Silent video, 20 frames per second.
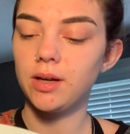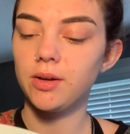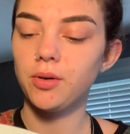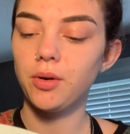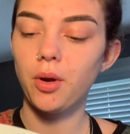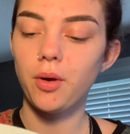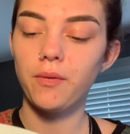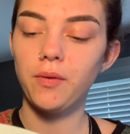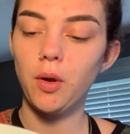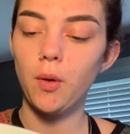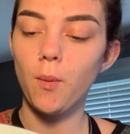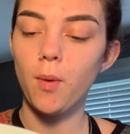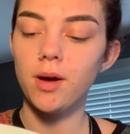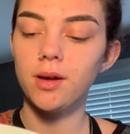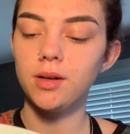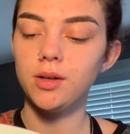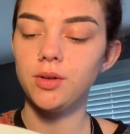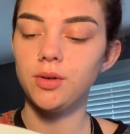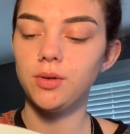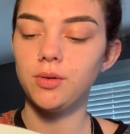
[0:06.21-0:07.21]
I don't know if you
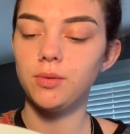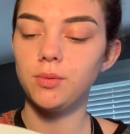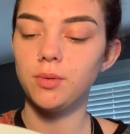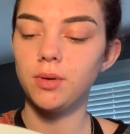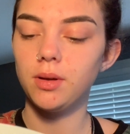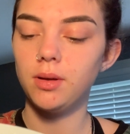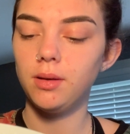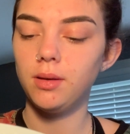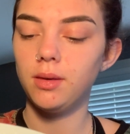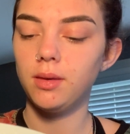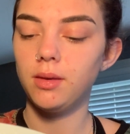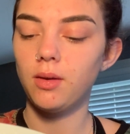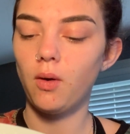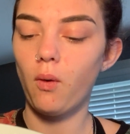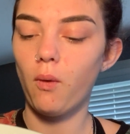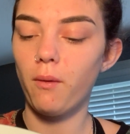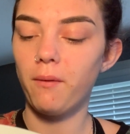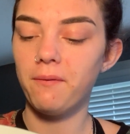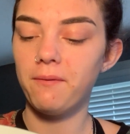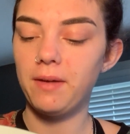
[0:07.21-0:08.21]
want to do the
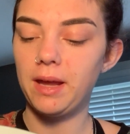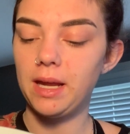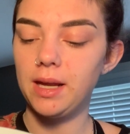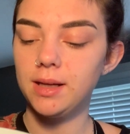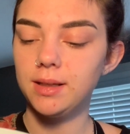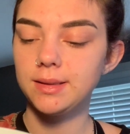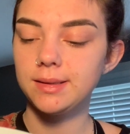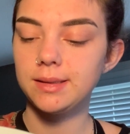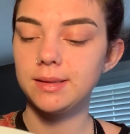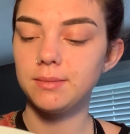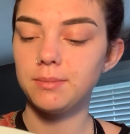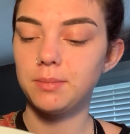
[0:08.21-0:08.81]
whole face,